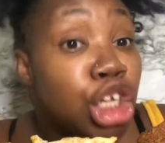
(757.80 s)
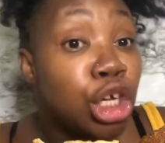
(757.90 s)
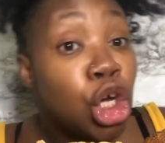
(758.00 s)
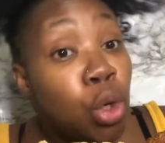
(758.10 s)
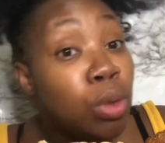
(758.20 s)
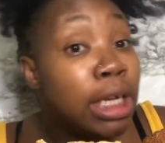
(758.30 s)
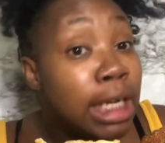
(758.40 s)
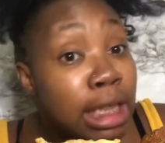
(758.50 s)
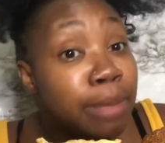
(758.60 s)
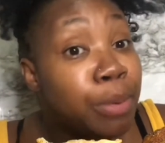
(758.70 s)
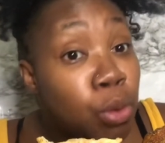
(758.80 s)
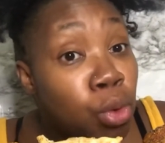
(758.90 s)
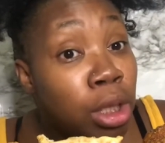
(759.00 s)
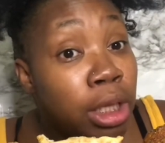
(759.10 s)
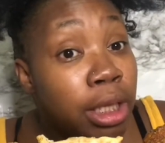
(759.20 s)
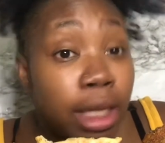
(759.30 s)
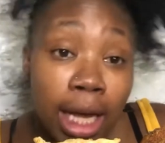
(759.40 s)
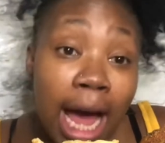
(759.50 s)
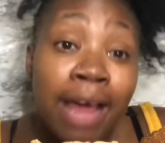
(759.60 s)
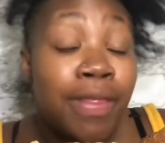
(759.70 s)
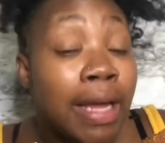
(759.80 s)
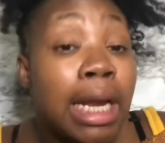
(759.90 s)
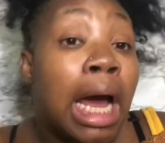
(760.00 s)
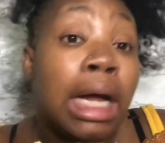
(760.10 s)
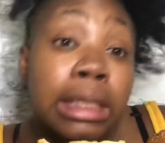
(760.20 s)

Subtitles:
Cooling in the pool? I think not.